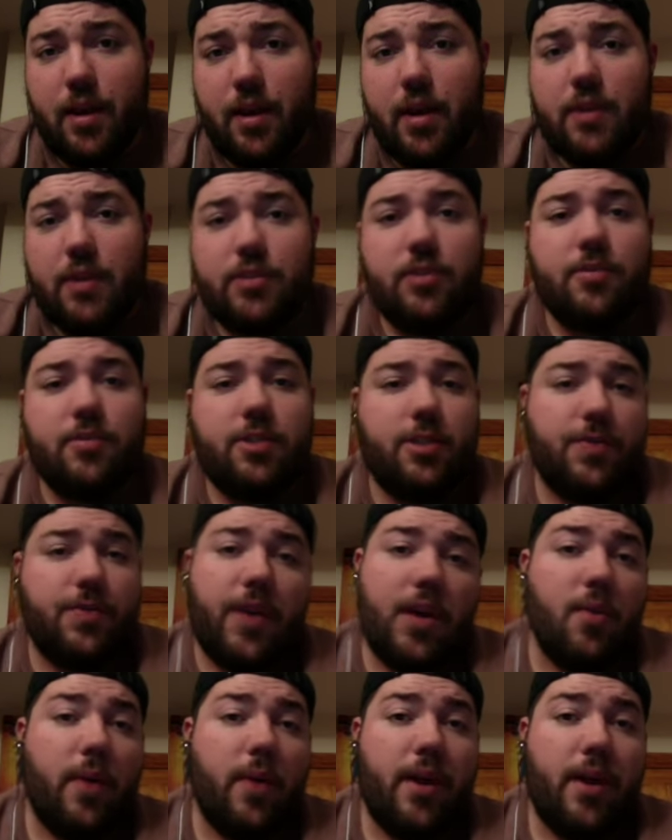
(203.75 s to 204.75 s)
So just
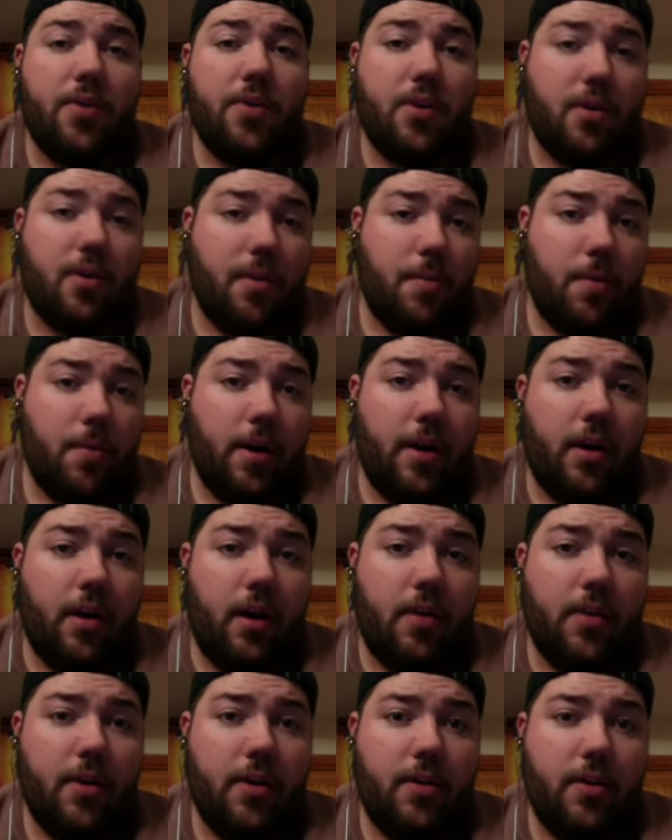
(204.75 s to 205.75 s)
find a way to incorporate
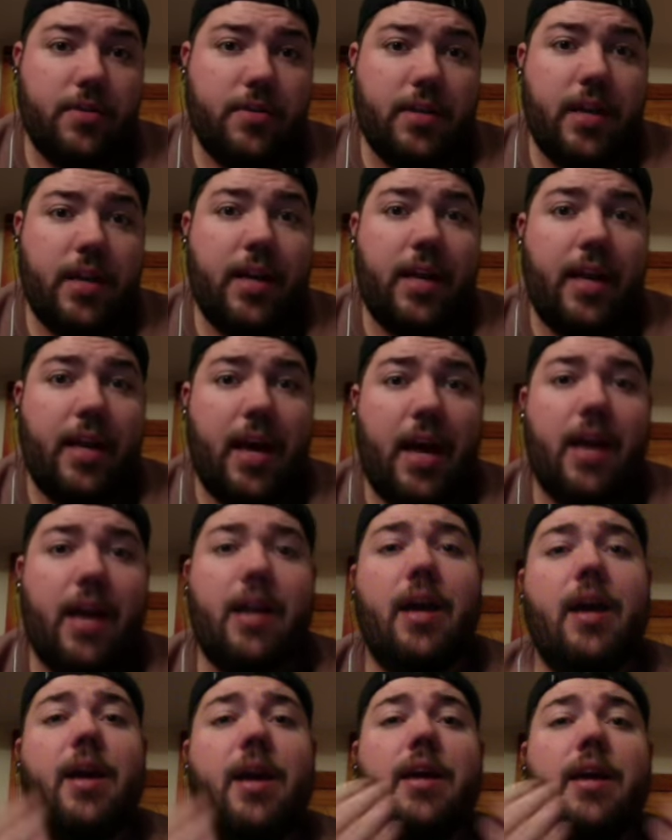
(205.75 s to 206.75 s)
all those, and
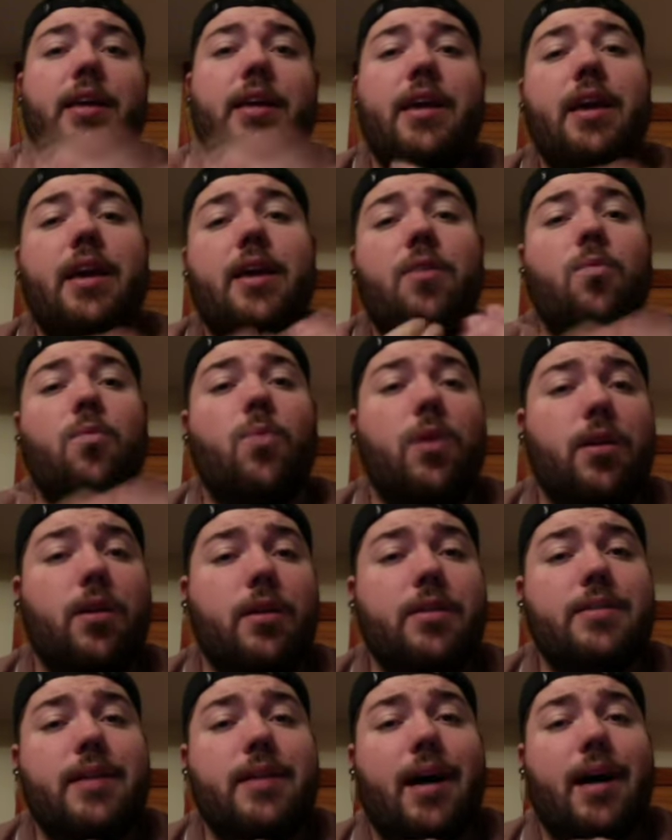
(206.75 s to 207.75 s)
again, get
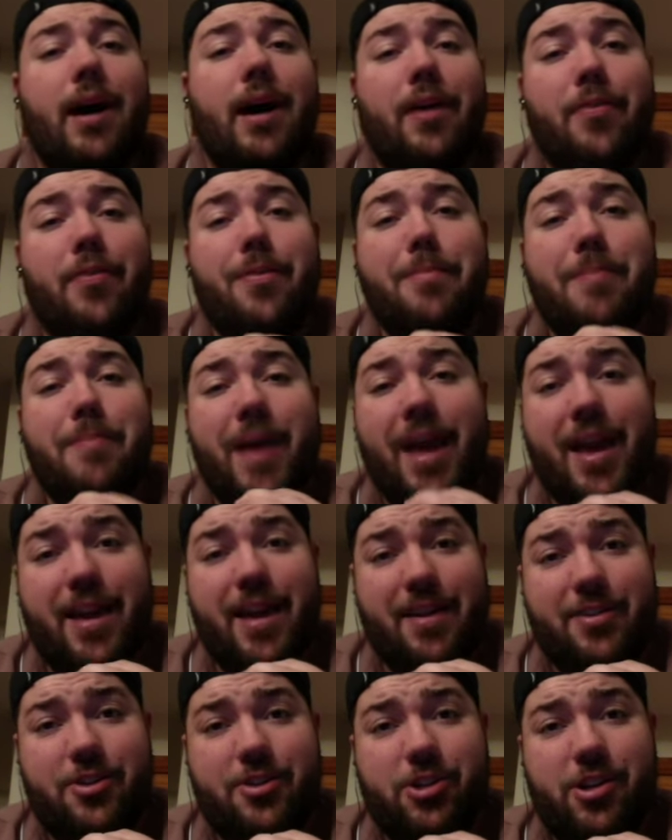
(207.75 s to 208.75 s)
words on the
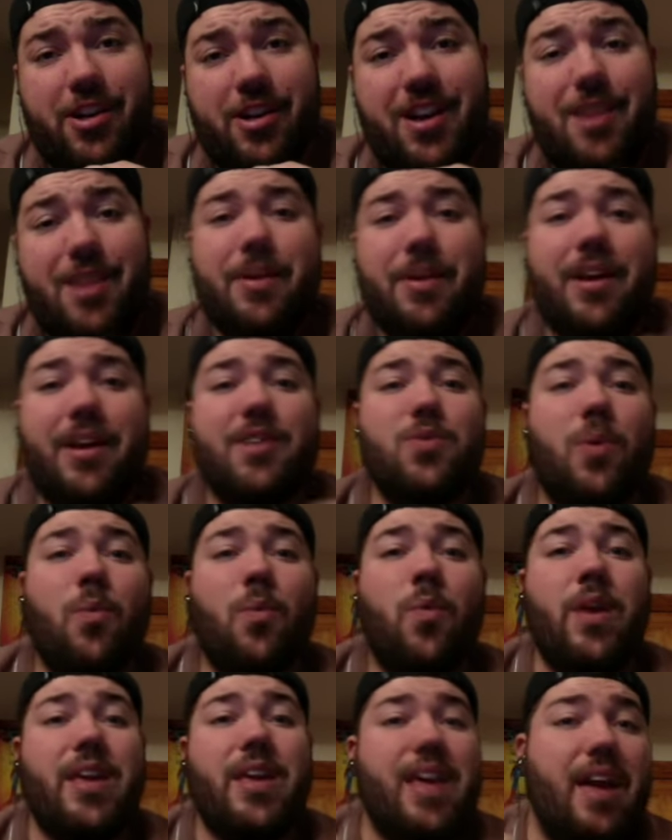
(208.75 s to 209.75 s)
page, because
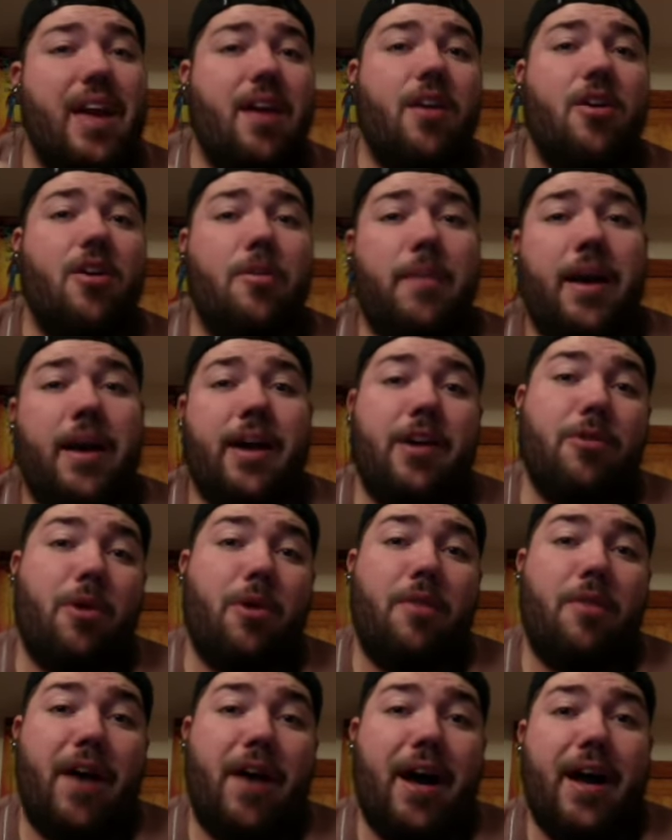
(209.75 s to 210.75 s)
we can't go back and
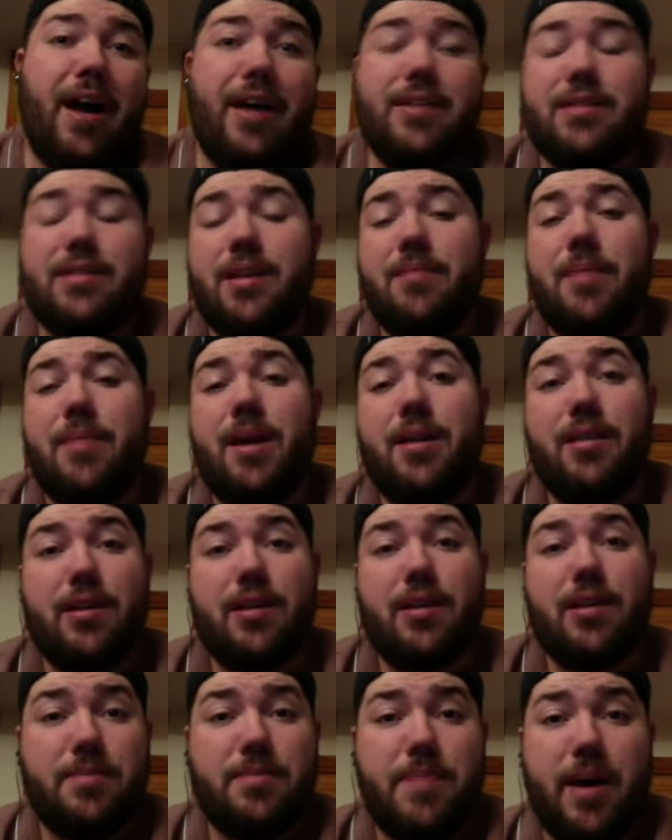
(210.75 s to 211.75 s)
revise and make
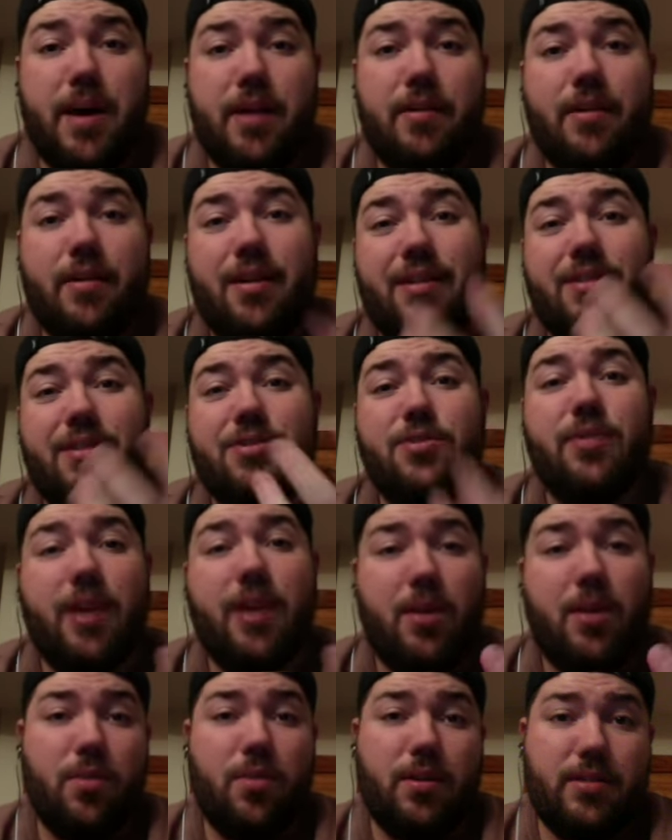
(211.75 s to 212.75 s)
things better unless you
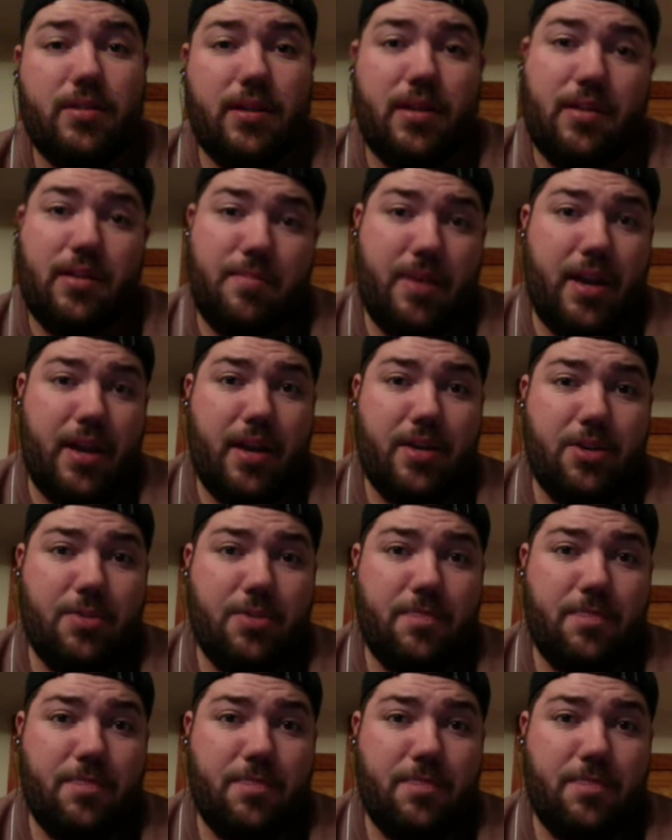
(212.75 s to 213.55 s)
get words on the page.